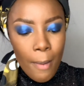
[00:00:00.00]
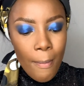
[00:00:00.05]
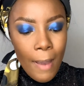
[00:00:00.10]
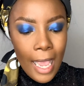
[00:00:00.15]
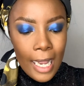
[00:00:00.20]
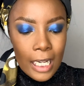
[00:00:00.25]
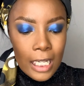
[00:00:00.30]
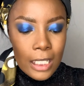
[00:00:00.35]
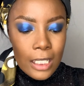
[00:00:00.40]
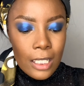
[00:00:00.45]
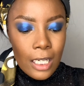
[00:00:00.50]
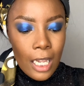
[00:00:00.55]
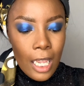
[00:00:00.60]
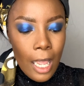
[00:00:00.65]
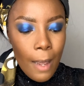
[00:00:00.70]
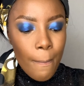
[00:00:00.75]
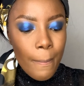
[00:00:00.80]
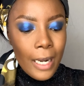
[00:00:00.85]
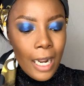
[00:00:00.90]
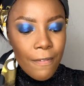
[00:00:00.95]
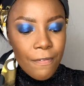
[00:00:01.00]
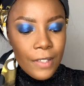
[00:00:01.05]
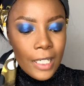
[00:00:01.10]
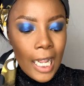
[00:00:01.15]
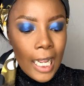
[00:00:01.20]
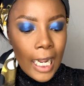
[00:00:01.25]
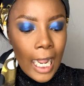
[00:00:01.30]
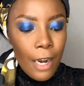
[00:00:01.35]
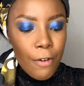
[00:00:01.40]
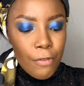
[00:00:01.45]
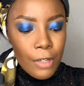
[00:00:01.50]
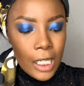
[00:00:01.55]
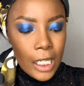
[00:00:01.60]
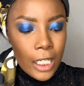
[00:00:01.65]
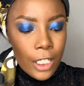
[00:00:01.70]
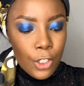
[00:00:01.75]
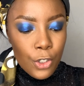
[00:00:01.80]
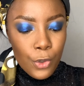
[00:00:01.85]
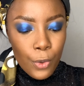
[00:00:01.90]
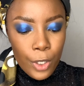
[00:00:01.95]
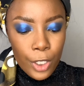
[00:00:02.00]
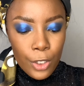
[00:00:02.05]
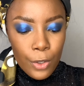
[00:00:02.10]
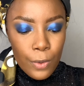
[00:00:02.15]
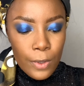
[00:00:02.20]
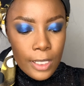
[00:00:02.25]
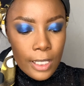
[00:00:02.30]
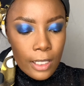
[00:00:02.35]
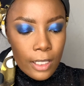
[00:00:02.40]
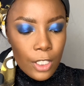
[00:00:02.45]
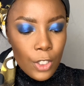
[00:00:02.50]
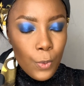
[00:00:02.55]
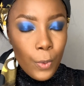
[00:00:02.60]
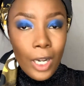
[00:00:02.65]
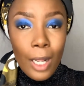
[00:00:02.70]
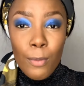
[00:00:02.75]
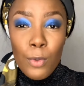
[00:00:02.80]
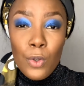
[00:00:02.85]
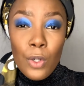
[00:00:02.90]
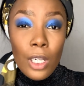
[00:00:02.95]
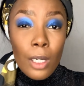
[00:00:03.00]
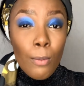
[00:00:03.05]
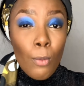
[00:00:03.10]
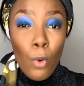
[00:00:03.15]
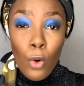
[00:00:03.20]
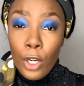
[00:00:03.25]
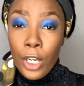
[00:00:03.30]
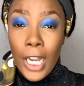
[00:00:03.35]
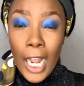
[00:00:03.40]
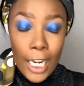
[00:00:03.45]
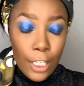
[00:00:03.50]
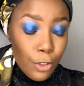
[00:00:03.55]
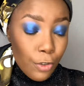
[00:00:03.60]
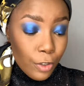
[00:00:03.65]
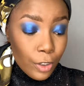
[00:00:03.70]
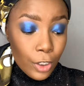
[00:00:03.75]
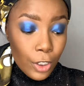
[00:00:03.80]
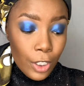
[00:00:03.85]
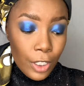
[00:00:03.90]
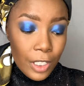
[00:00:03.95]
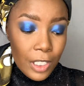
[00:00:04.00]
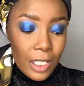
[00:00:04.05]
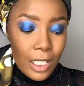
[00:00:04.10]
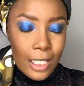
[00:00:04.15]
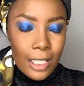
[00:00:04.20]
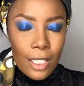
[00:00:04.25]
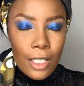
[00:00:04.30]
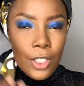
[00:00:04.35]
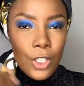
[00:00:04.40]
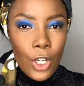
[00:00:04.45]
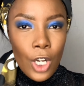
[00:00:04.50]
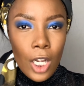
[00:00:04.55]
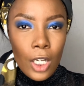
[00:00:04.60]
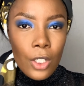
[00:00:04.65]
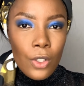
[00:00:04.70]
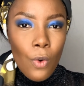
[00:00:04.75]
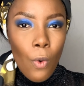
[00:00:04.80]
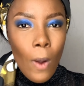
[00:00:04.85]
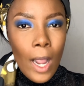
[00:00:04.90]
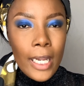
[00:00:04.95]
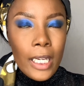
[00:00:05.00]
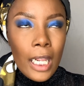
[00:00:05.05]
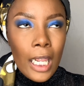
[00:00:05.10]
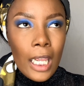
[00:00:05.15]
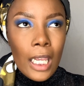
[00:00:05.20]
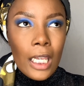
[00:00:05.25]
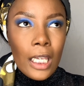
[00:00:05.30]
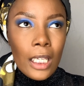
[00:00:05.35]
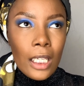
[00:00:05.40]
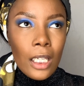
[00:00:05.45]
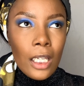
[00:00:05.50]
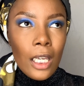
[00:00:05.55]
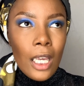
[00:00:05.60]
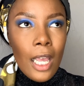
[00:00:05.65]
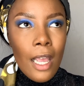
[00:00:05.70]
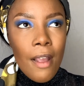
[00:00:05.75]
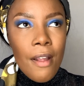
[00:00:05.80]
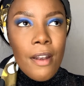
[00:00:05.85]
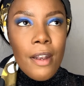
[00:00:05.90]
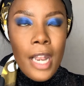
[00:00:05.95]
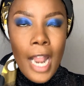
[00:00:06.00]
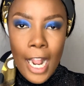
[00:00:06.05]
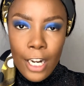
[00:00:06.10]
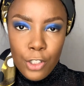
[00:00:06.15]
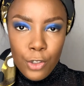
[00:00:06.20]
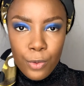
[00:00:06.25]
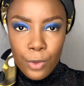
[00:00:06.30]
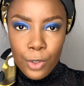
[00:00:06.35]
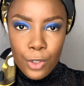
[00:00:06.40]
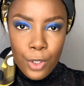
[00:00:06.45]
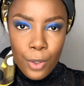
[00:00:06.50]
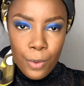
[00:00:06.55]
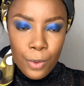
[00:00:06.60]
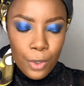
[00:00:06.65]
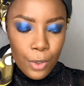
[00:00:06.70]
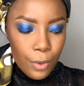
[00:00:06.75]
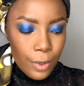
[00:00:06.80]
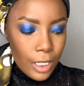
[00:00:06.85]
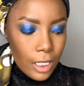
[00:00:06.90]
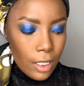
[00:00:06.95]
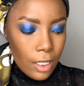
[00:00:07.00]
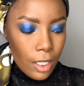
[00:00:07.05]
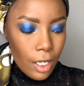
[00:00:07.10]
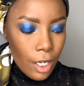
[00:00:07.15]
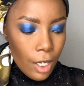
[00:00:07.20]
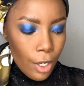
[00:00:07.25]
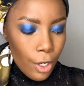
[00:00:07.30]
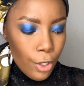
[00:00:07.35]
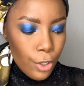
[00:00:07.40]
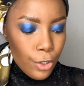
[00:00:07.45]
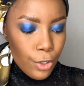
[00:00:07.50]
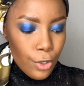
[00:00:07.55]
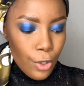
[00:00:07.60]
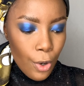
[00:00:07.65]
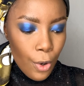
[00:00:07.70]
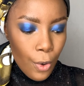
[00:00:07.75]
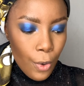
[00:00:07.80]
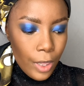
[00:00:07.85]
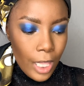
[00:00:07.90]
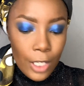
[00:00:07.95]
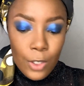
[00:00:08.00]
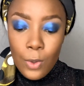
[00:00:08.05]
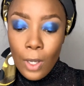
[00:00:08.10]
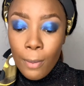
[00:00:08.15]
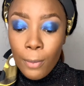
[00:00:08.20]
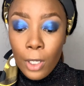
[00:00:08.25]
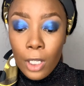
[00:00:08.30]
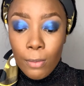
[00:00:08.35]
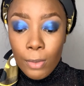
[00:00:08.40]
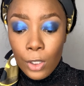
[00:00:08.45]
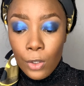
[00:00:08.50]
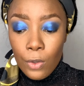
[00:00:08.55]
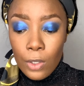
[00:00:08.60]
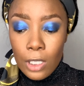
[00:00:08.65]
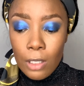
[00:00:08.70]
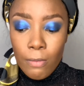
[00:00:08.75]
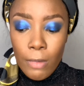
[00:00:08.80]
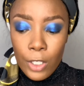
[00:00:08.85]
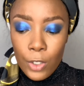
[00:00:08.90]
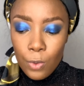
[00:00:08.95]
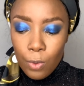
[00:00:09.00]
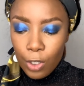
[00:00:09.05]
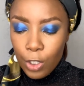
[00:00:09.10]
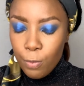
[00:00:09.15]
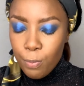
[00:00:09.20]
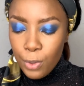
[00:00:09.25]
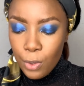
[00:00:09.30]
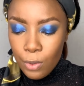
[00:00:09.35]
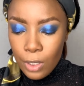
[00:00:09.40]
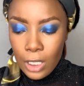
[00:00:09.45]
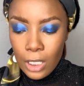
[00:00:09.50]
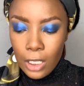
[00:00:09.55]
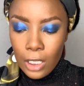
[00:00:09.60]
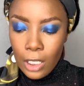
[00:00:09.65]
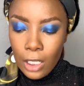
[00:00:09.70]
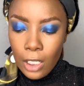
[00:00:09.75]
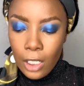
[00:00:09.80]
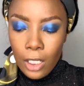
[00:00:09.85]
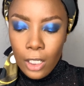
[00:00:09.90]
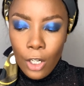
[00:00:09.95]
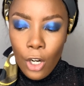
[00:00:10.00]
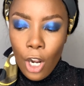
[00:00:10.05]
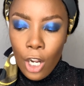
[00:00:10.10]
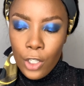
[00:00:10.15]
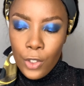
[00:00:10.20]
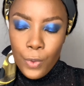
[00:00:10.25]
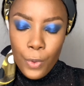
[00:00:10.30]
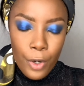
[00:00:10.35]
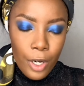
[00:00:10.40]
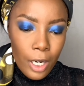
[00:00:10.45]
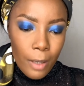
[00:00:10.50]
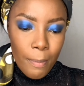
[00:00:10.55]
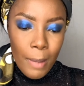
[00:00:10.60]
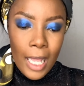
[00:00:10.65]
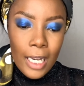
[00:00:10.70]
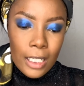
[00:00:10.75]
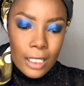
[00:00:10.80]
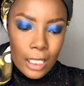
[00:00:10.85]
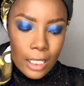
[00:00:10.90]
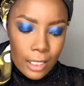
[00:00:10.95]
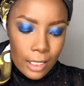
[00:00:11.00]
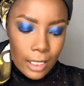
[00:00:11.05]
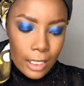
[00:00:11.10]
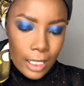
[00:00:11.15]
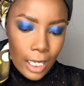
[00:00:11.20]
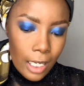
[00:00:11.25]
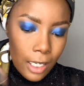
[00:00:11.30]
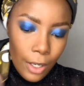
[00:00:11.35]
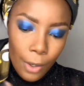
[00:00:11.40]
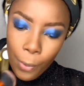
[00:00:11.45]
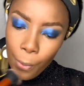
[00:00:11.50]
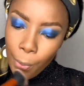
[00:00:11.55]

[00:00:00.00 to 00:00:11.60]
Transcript: palette, but I feel like I really enjoy using this when I'm doing more natural looks because it's got quite a natural tone to it. So that's why I'm going to be using my Switch Beauty contouring palette instead,